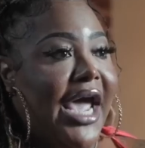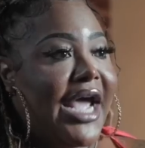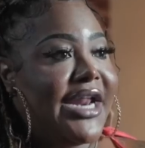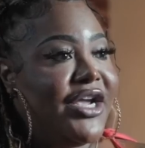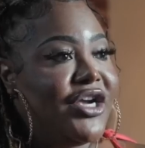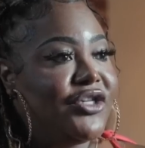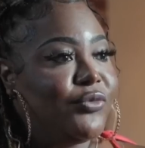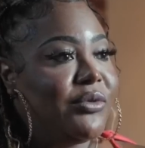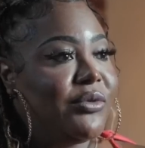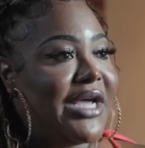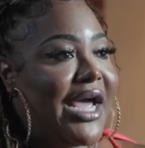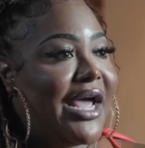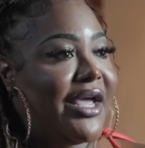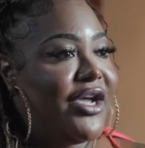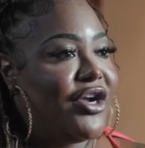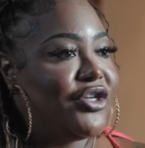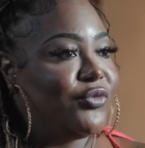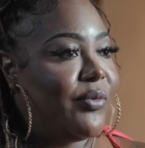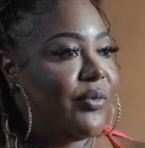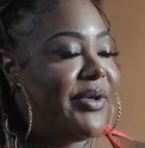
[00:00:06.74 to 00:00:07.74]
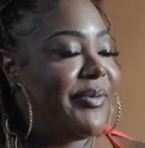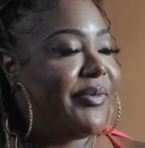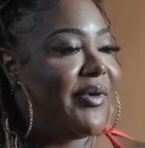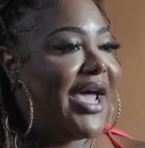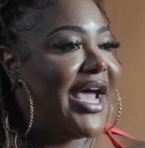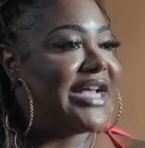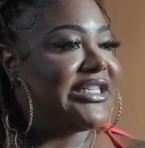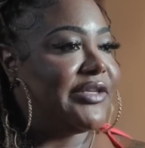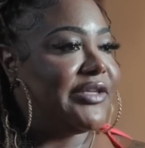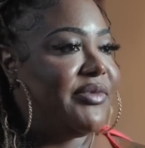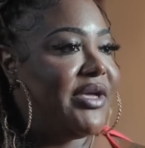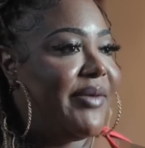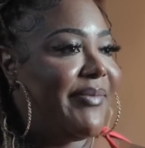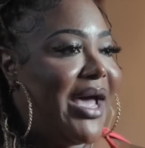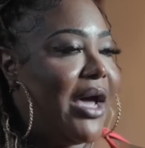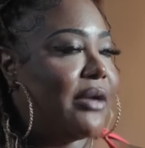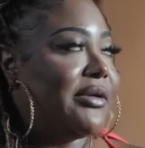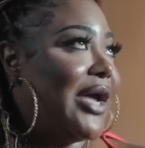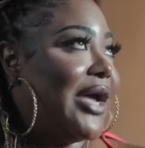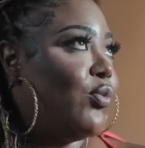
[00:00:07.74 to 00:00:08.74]
And here's what I, here's when people ask me
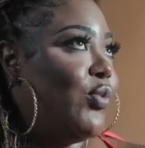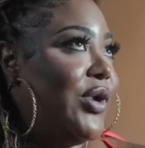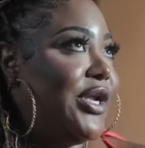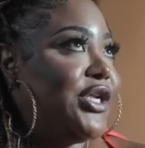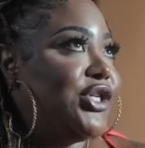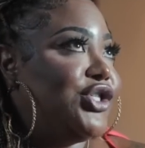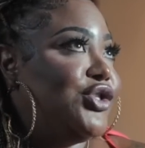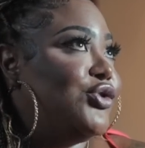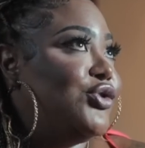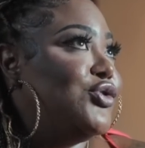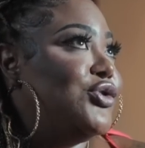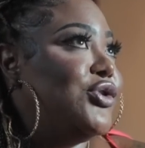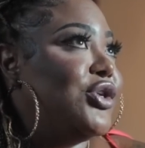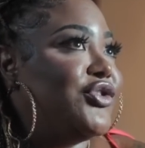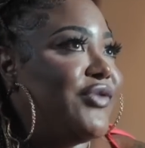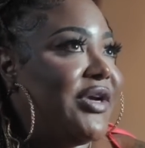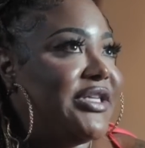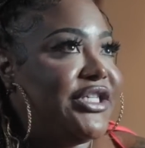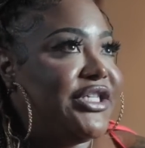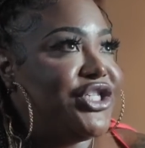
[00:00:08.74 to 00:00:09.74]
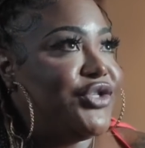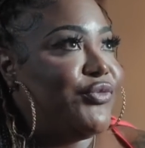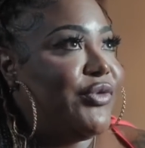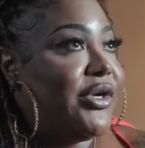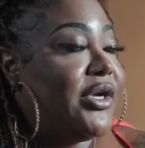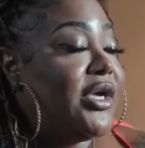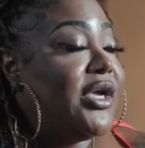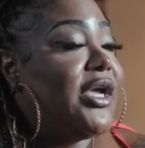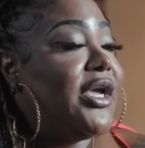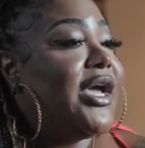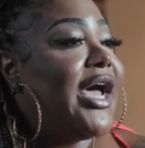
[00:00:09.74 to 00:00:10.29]
about like when did you do your transition with it?